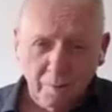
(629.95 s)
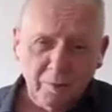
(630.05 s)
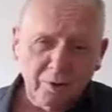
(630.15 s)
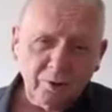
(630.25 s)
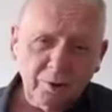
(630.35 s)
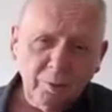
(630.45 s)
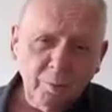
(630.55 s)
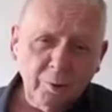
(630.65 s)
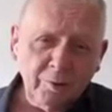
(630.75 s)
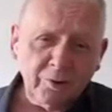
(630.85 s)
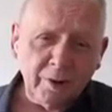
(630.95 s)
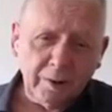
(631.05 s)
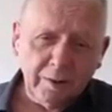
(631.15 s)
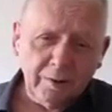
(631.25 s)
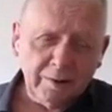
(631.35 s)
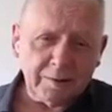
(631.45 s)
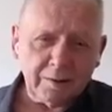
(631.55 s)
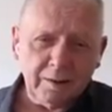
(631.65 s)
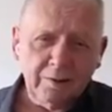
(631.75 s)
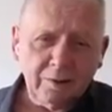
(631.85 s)
There's a number of standards,
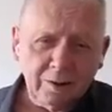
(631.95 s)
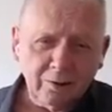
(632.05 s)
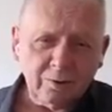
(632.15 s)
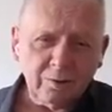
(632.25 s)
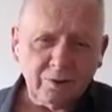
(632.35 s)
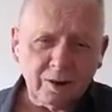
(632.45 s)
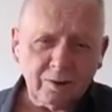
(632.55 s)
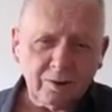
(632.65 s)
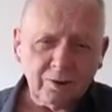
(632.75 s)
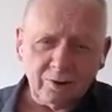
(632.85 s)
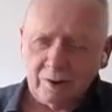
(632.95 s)
international standards,